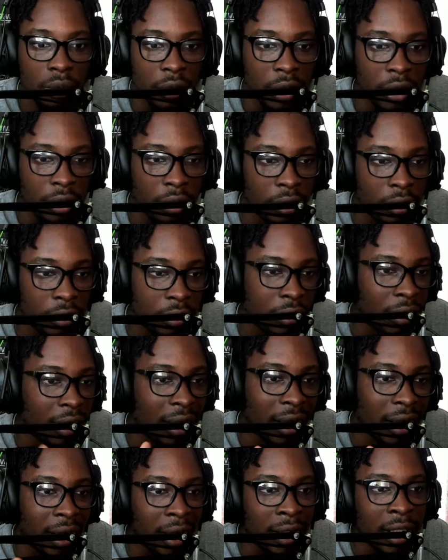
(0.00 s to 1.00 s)
you know,
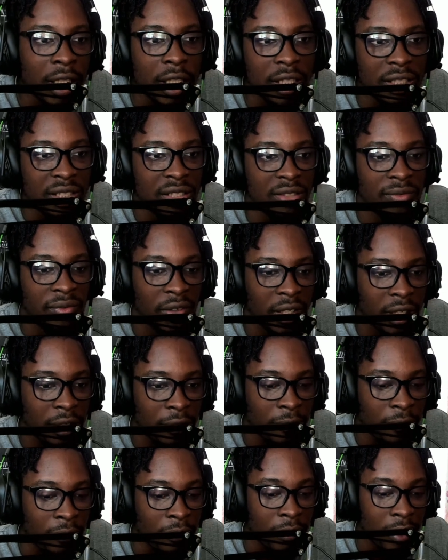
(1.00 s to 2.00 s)
I need to just
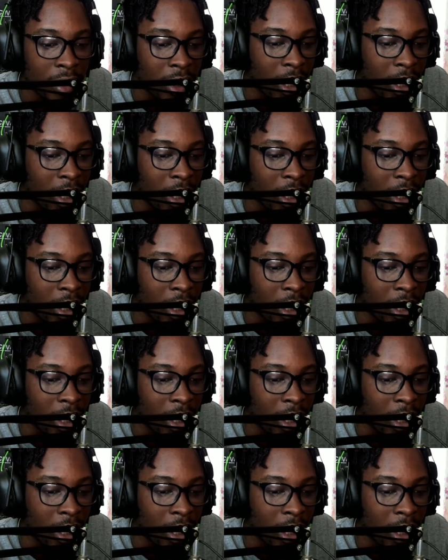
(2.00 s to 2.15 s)
forgive.